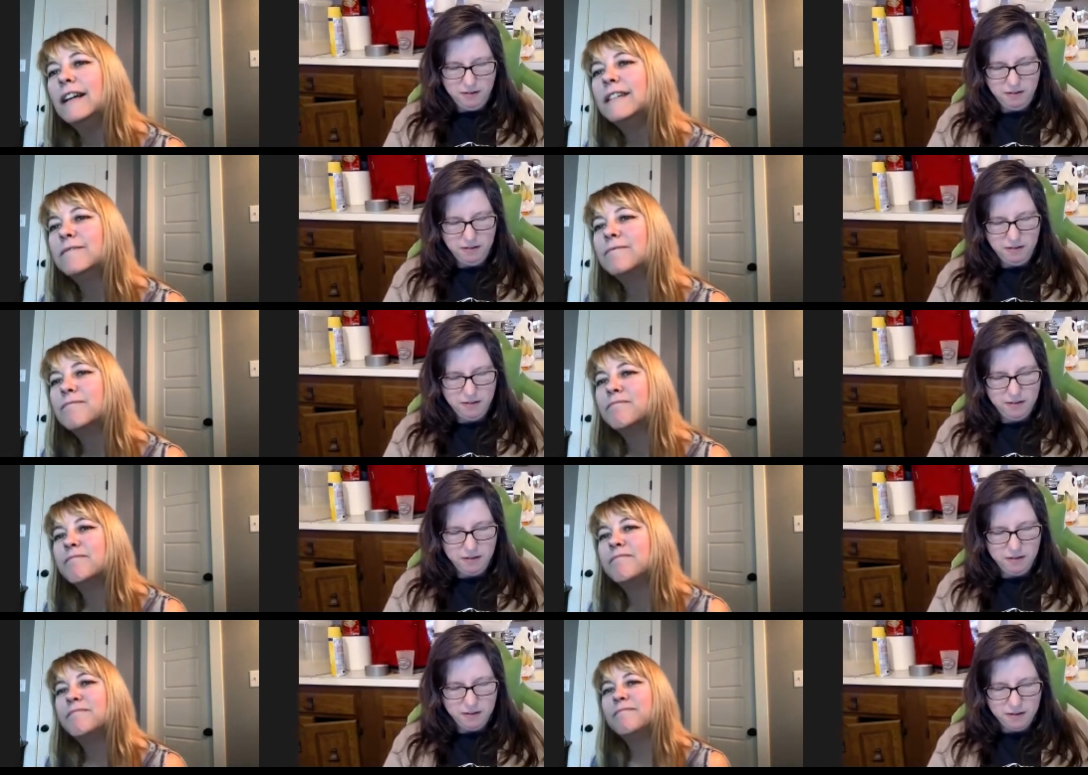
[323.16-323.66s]

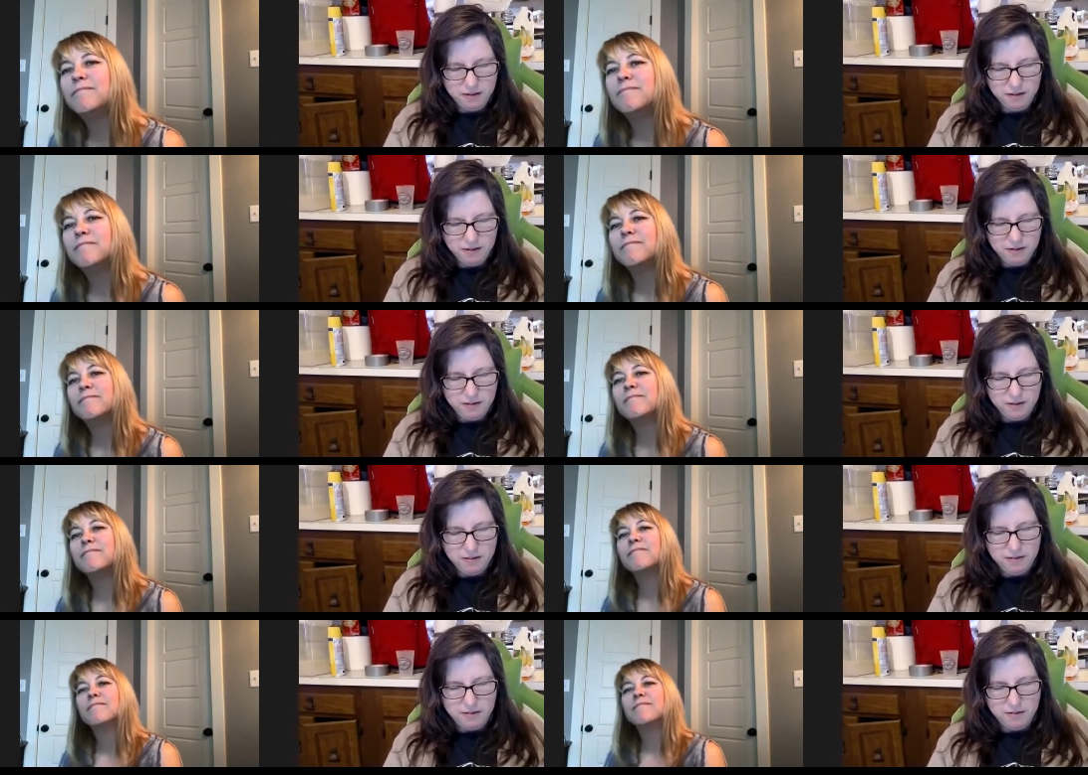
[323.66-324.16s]

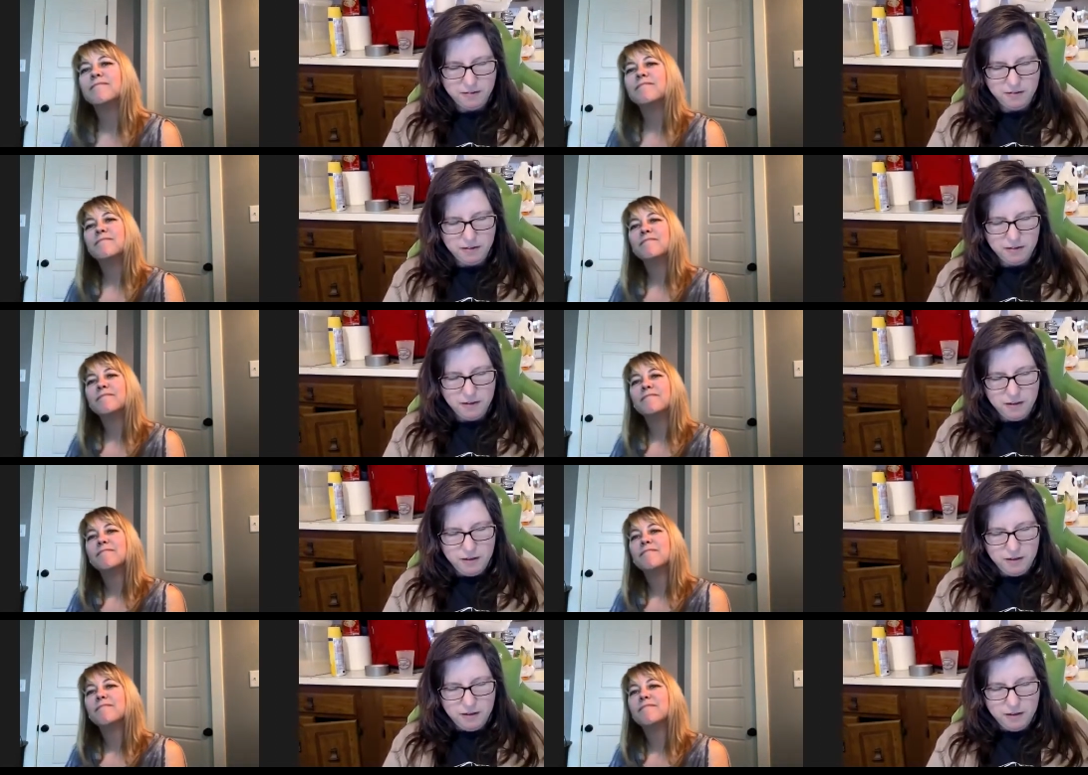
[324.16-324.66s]

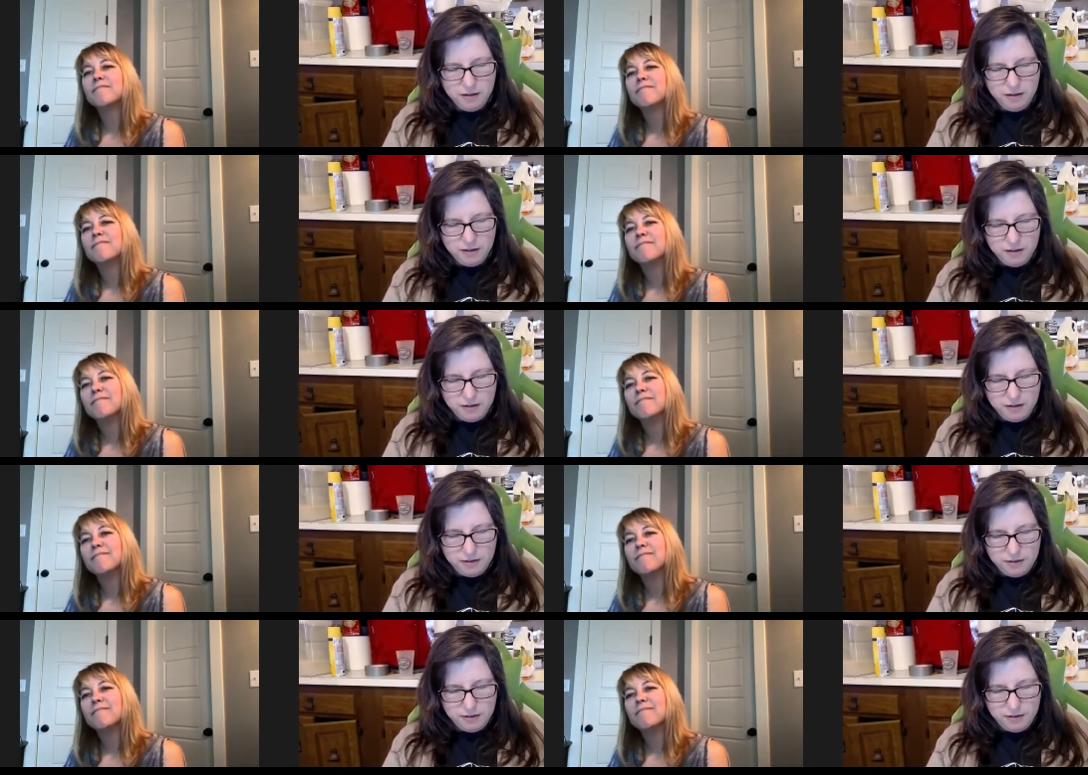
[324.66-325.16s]

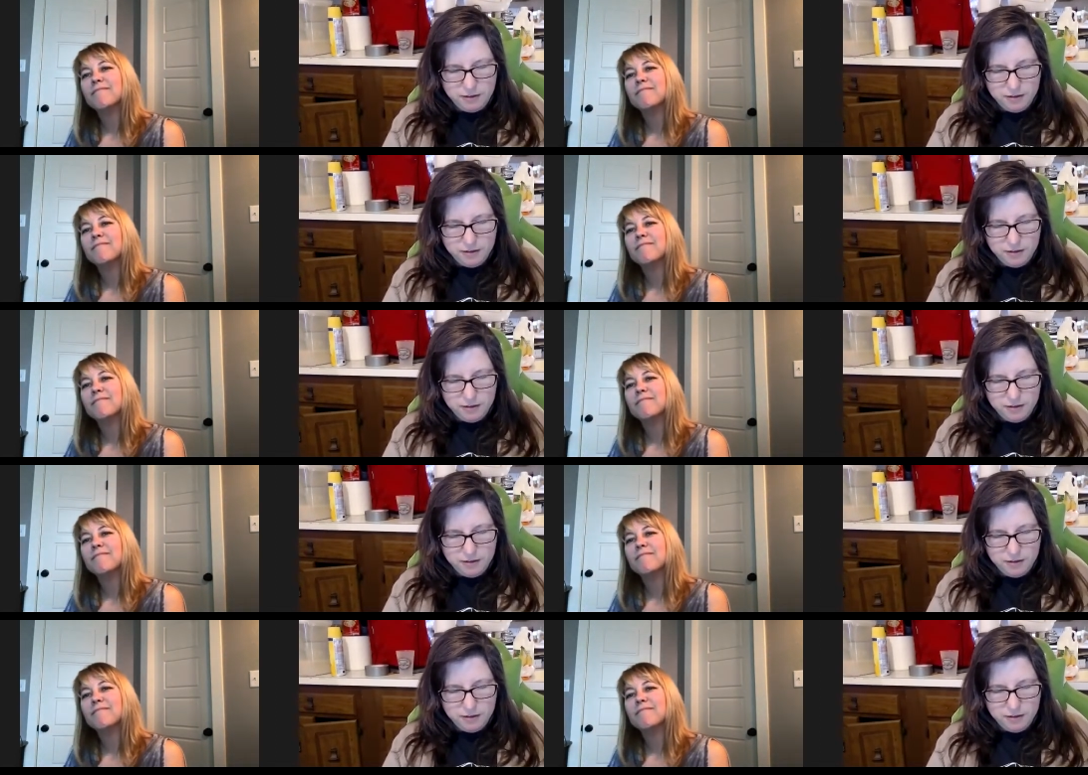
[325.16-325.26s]
No one is speaking in this clip.